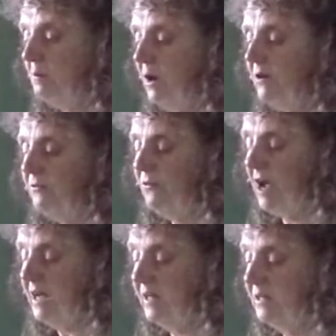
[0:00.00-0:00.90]
my
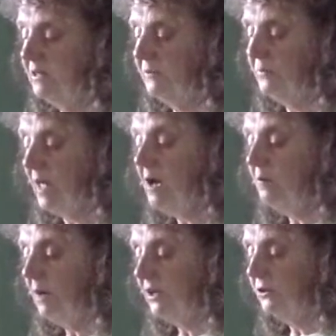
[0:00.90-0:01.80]
friend,
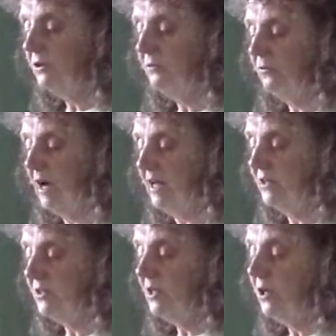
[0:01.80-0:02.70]
my good
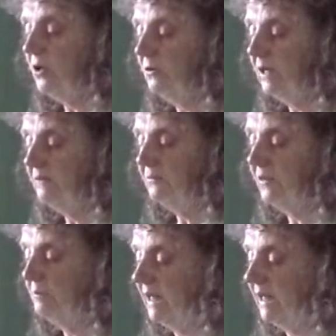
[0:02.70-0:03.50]
friend, who lived the